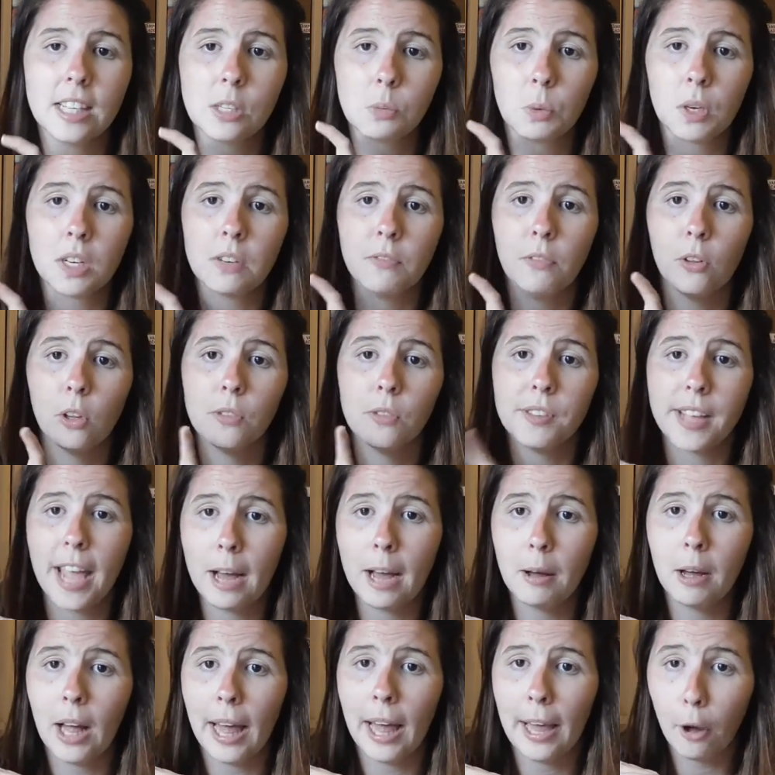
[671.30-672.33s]
This one follows
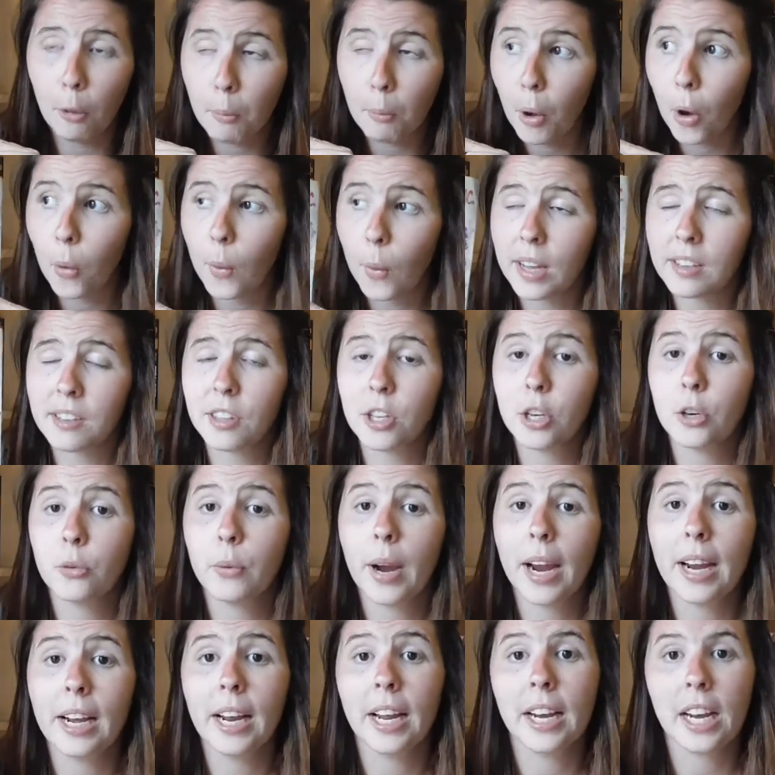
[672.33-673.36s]
Elmo as the
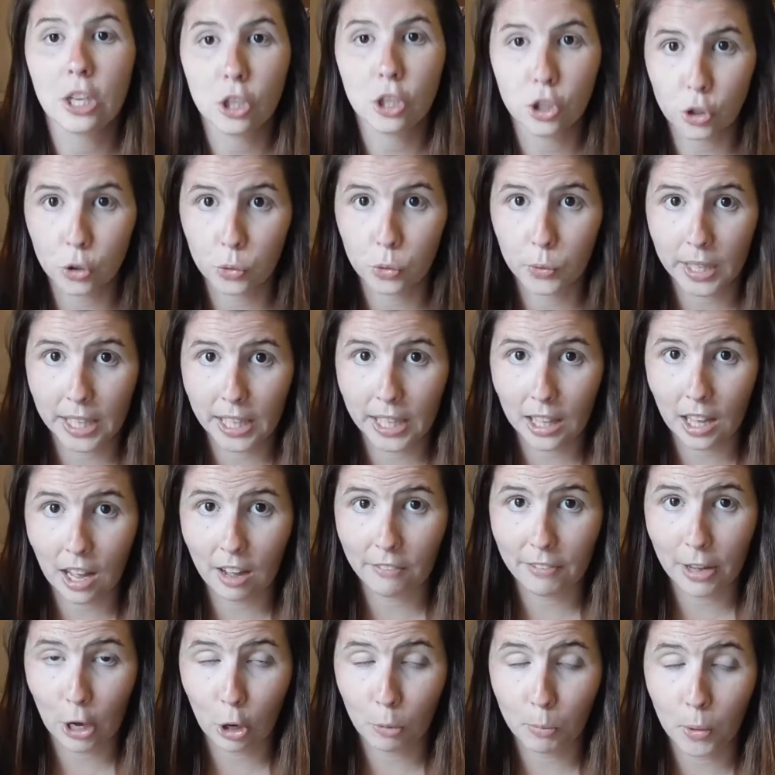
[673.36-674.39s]
narrator, and I do really
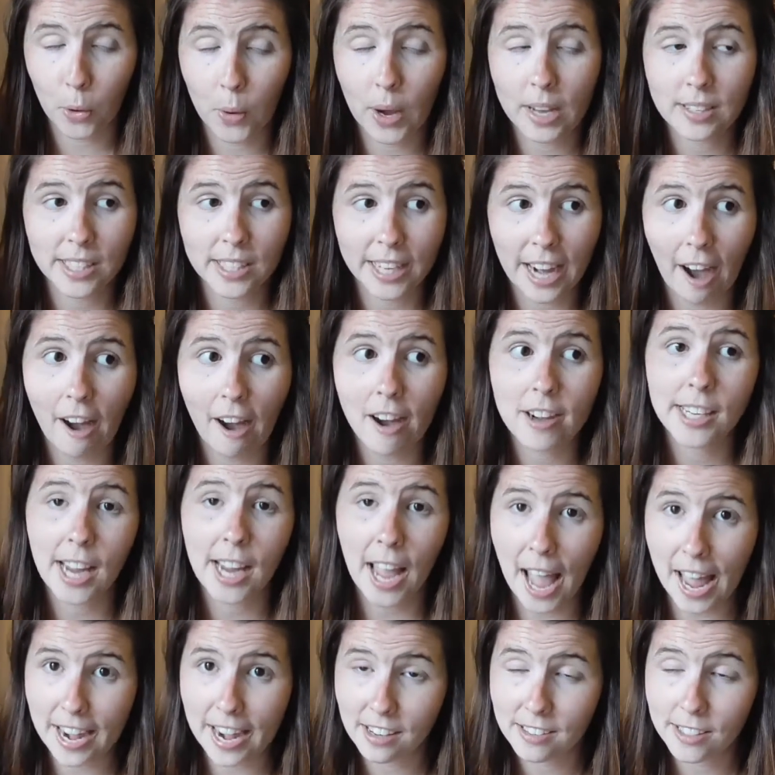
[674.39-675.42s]
love Elmo as a character
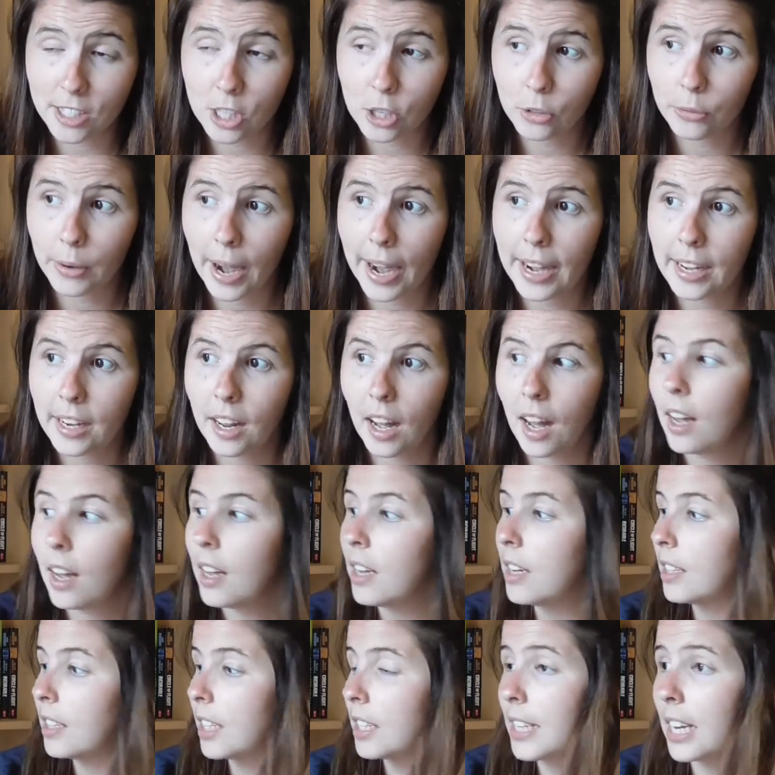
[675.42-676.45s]
and as a narrator.
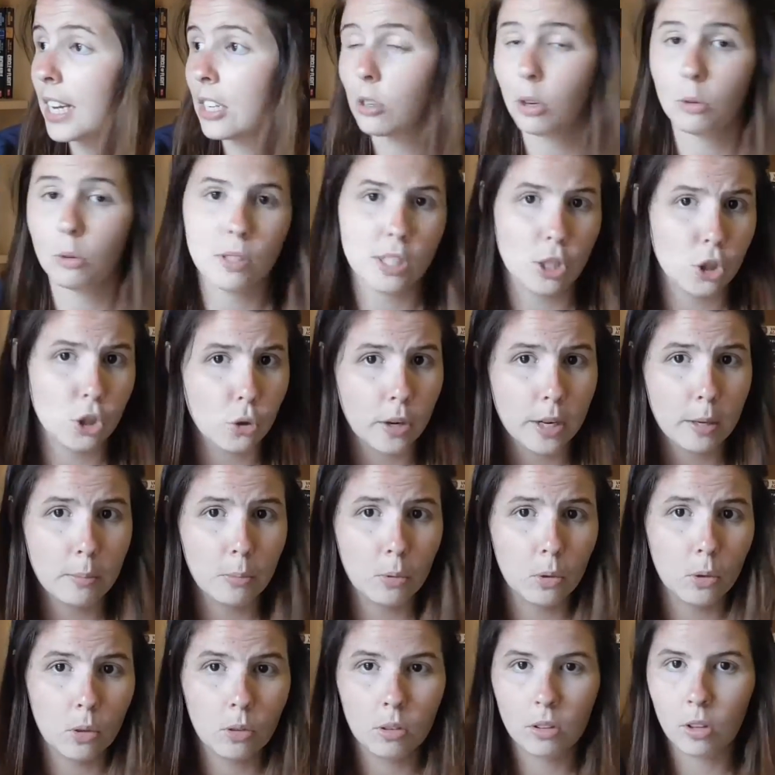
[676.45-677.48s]
I say so, it was
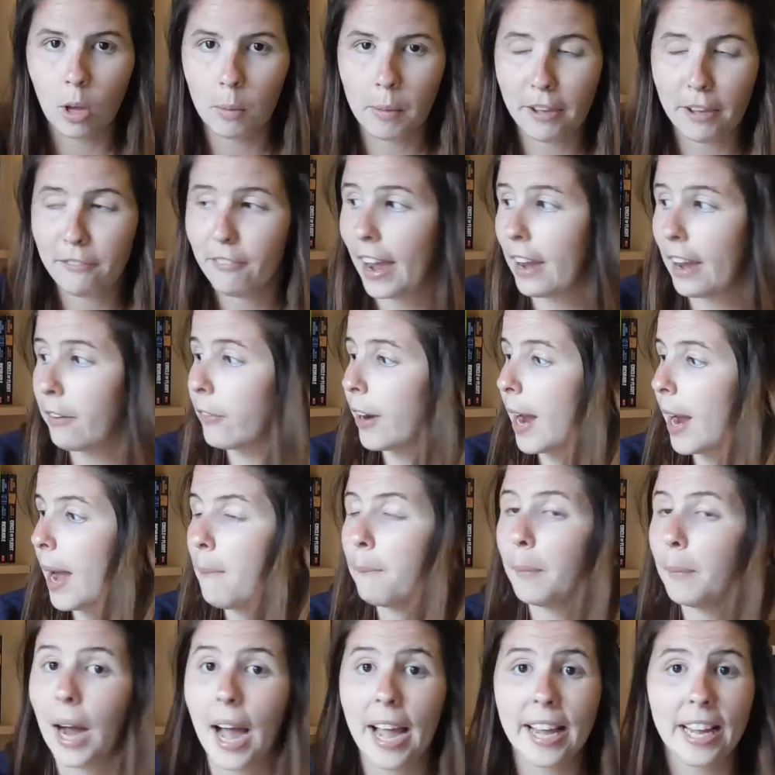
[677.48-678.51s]
enjoyable, not my
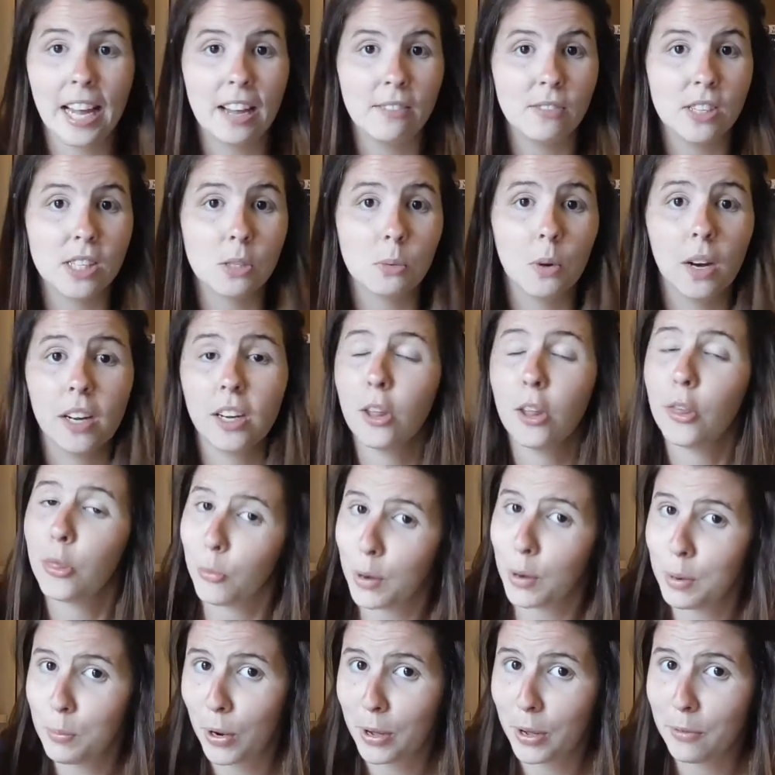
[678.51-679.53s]
favorite, but I gave this one
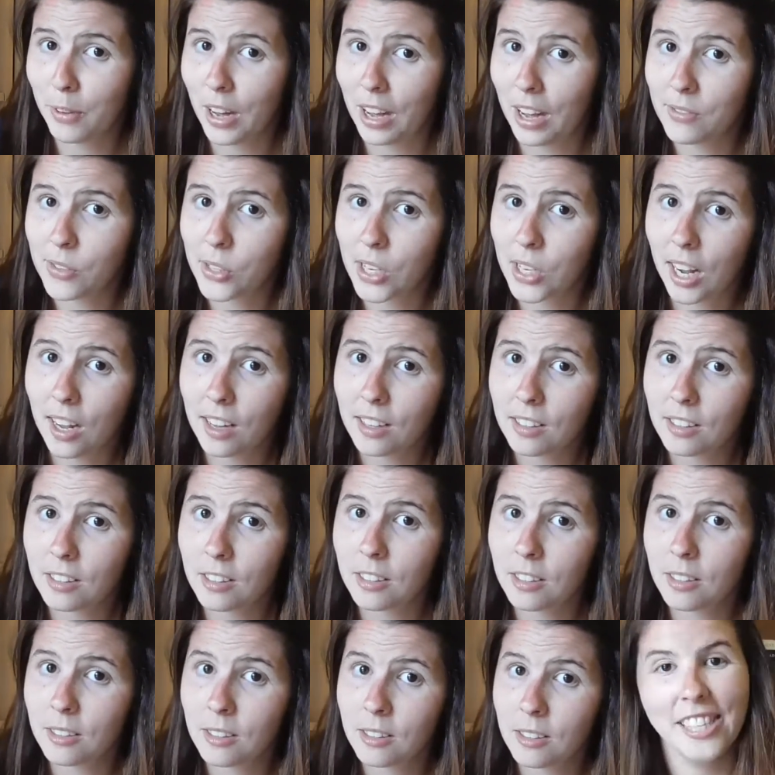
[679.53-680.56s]
3.5
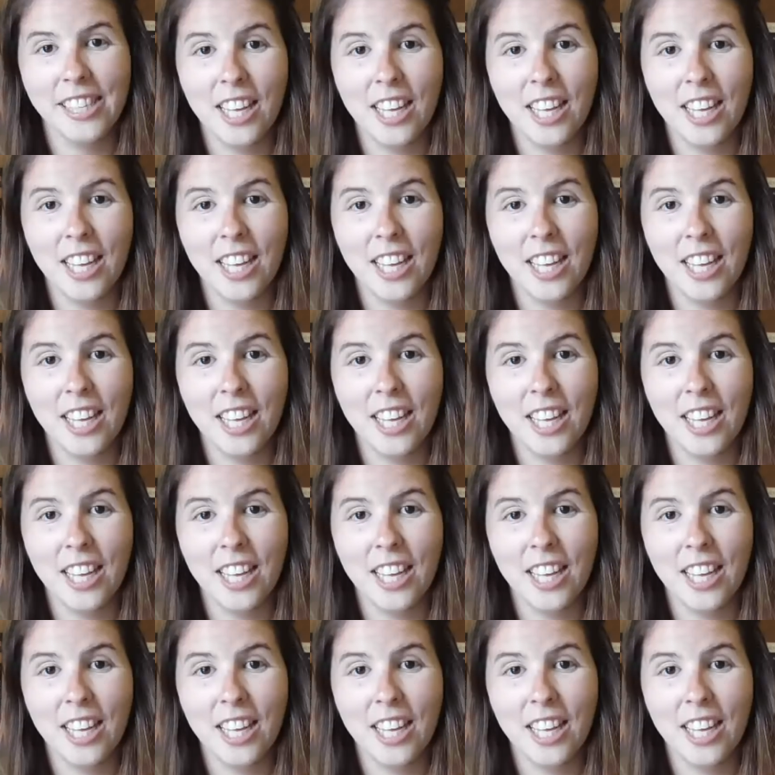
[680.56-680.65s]
stars.